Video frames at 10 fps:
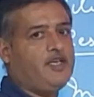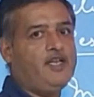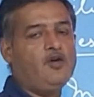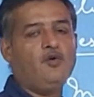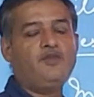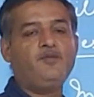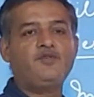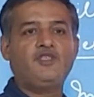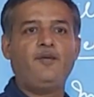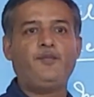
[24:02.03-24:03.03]
sharing of the
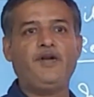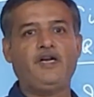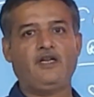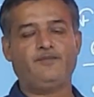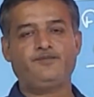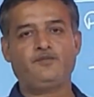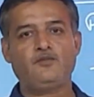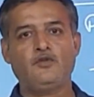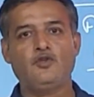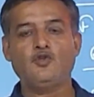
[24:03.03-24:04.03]
same printer.
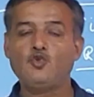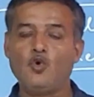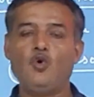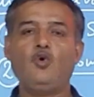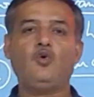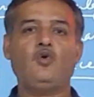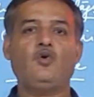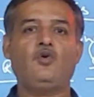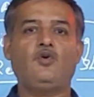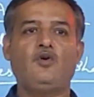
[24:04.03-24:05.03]
So
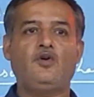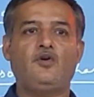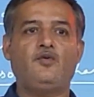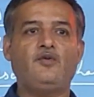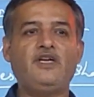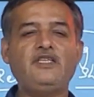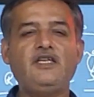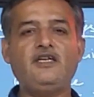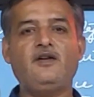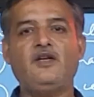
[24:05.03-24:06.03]
what is
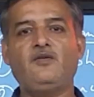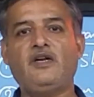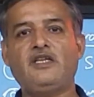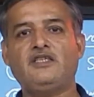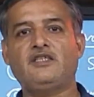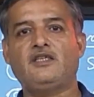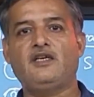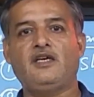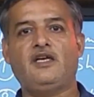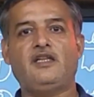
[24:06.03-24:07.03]
the advantages?
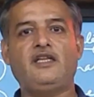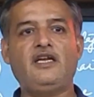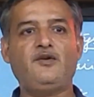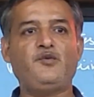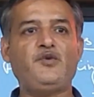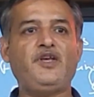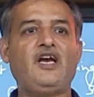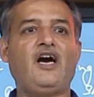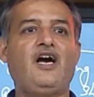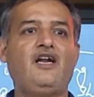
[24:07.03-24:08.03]
That
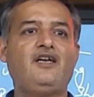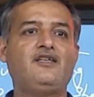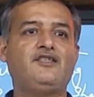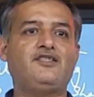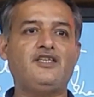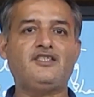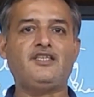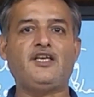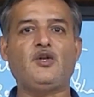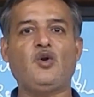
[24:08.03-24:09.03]
we are just
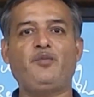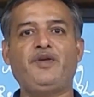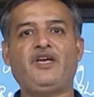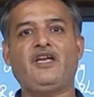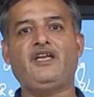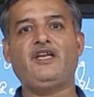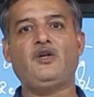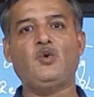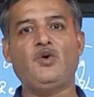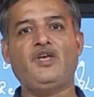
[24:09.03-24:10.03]
economically
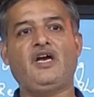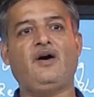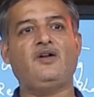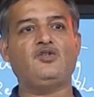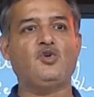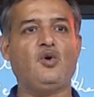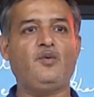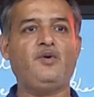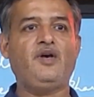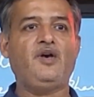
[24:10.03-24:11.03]
doing our
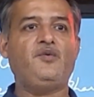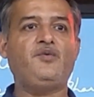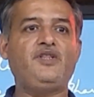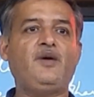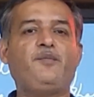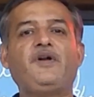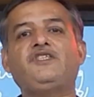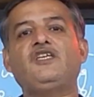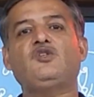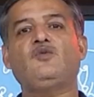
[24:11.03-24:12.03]
job with the
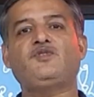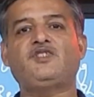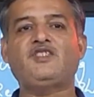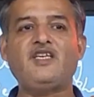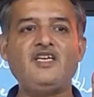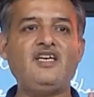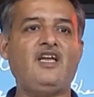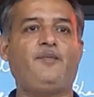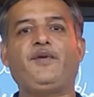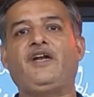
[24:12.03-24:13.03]
purchase of
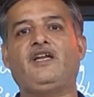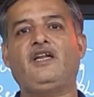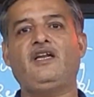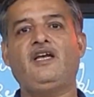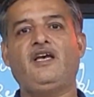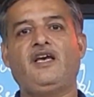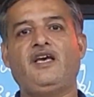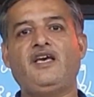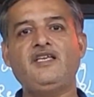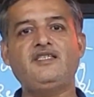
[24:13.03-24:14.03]
single printer
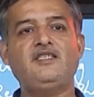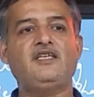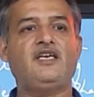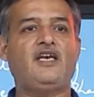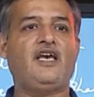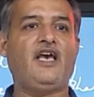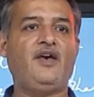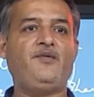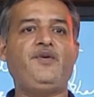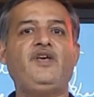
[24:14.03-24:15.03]
is
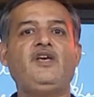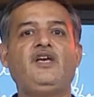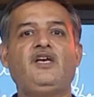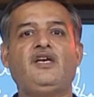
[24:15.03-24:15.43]
having